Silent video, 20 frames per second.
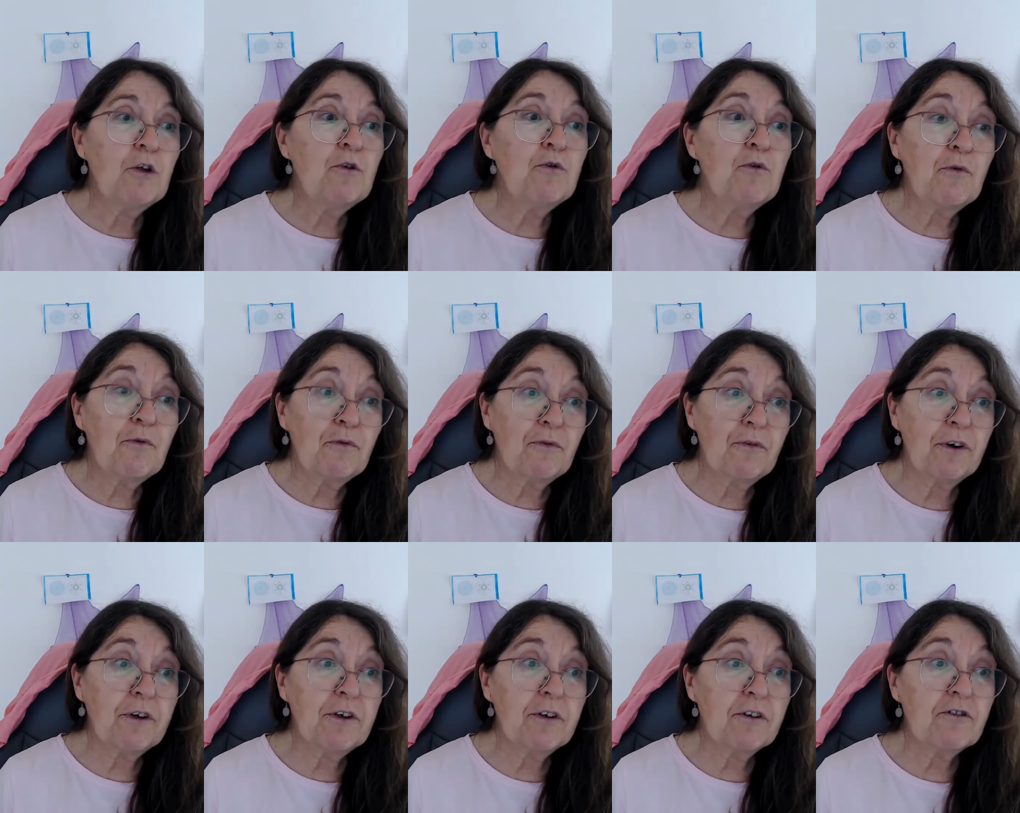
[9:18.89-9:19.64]
to
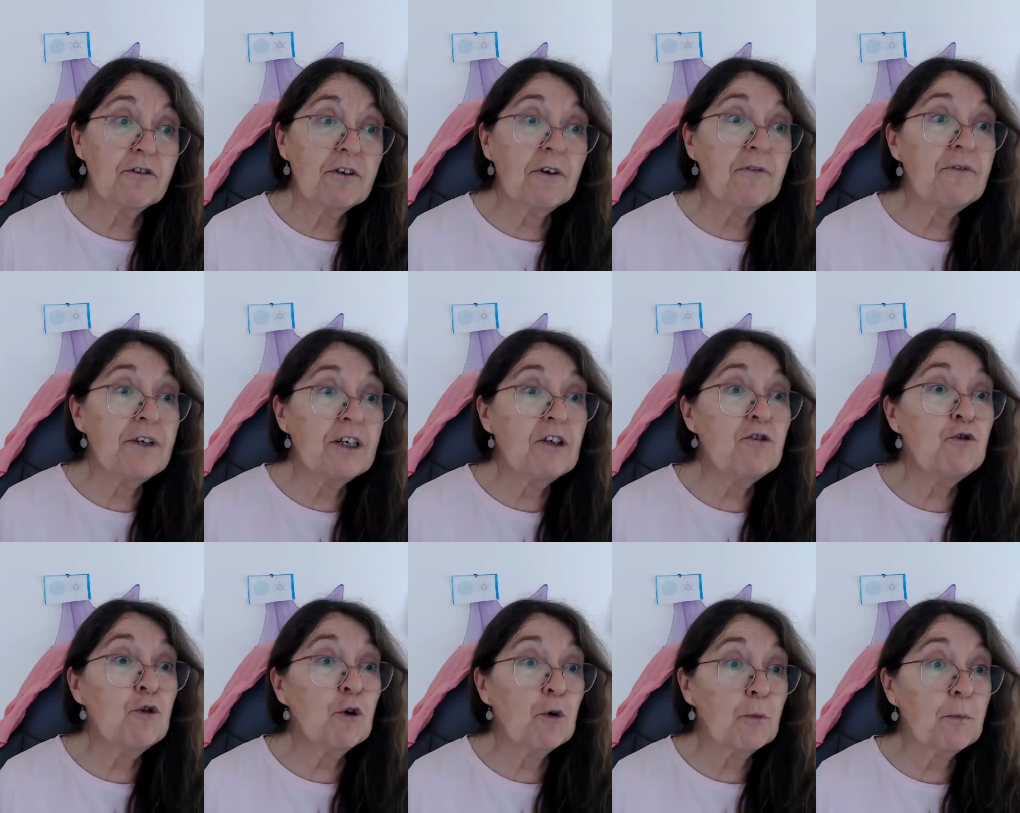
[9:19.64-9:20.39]
first
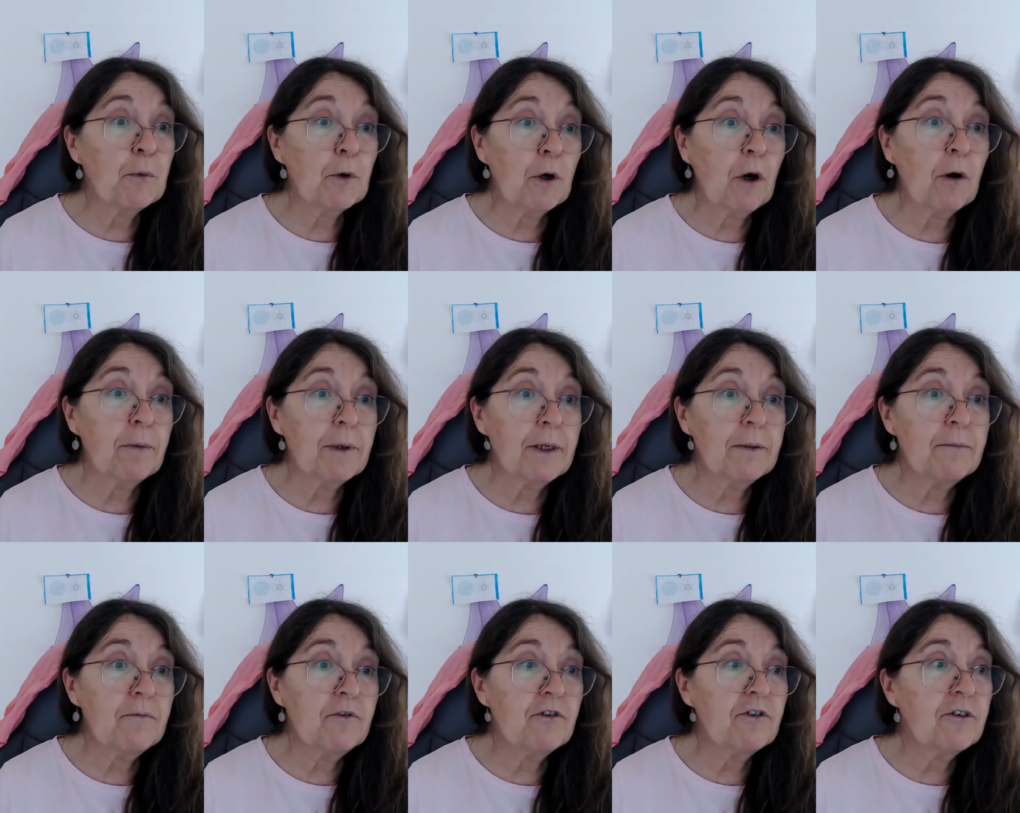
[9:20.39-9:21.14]
fix your
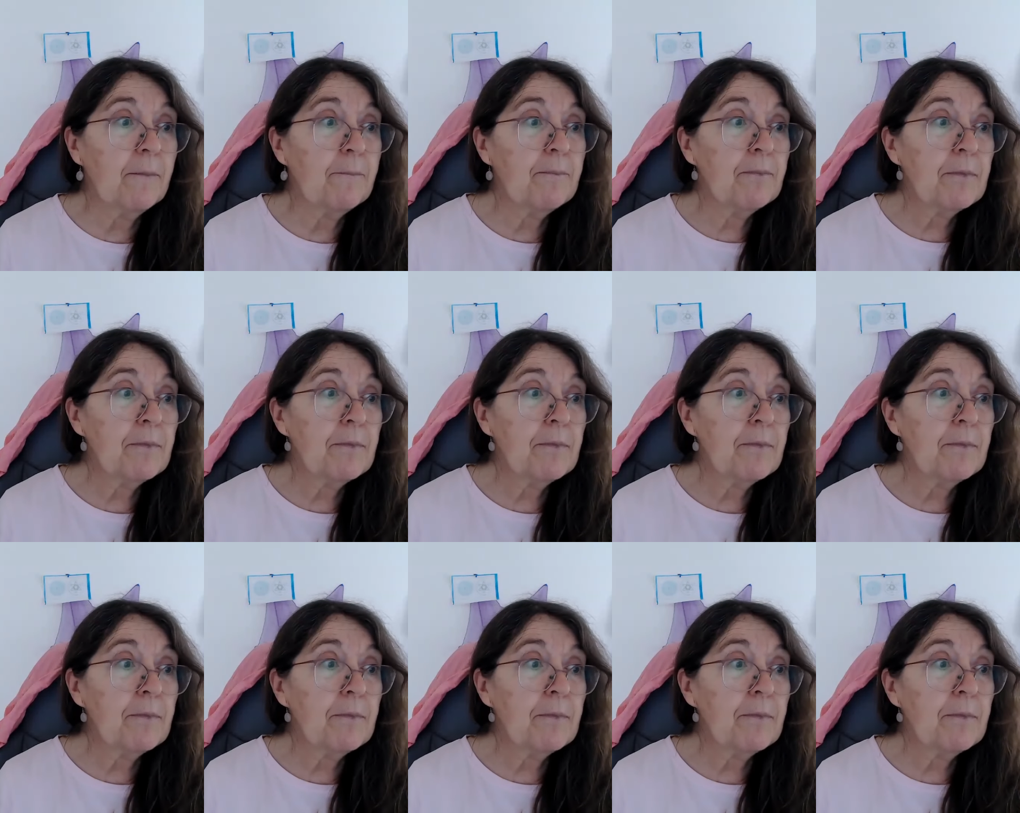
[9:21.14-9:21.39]
problems